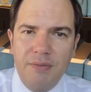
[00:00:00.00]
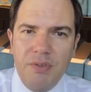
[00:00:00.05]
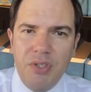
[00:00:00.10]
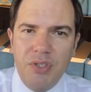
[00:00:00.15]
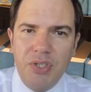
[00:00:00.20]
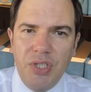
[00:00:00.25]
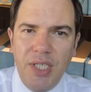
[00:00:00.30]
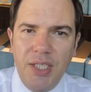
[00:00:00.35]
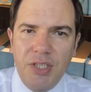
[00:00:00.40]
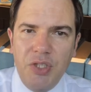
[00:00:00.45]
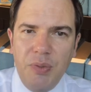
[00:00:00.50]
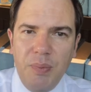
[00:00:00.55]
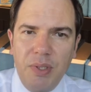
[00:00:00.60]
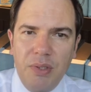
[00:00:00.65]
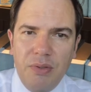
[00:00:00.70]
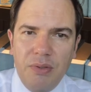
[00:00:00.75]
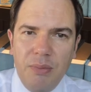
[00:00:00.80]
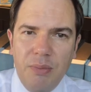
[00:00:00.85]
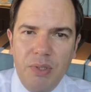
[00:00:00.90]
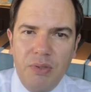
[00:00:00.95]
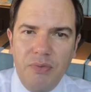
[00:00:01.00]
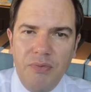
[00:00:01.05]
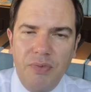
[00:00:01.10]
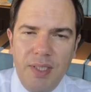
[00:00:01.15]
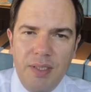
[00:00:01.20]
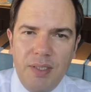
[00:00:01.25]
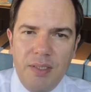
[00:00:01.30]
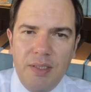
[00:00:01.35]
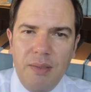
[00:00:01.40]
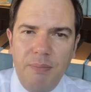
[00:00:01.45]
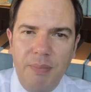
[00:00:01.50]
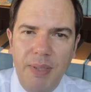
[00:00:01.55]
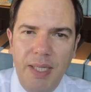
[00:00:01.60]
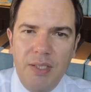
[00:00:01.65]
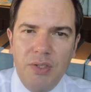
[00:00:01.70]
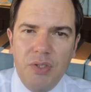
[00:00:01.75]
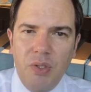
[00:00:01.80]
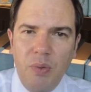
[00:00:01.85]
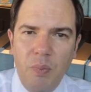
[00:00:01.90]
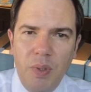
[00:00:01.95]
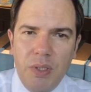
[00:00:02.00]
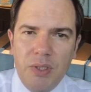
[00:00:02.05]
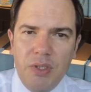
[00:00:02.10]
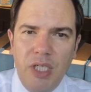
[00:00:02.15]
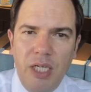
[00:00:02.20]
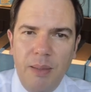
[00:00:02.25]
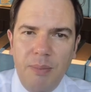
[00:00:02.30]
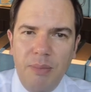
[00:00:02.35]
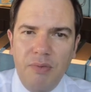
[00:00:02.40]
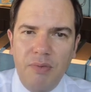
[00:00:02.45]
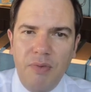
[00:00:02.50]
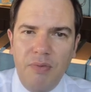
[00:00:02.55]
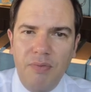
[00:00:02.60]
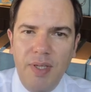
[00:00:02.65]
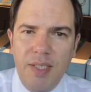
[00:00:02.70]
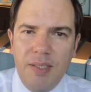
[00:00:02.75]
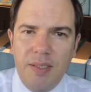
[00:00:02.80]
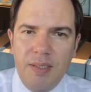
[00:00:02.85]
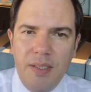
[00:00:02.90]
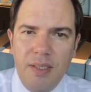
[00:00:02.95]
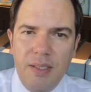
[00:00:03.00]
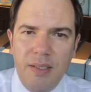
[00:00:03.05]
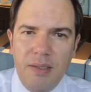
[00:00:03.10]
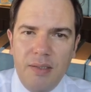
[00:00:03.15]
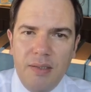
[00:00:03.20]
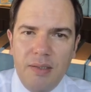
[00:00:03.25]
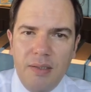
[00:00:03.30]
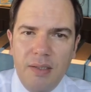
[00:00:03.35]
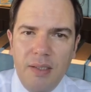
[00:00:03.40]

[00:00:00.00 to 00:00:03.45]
to charge you with a criminal offence depends on what type of offence it is.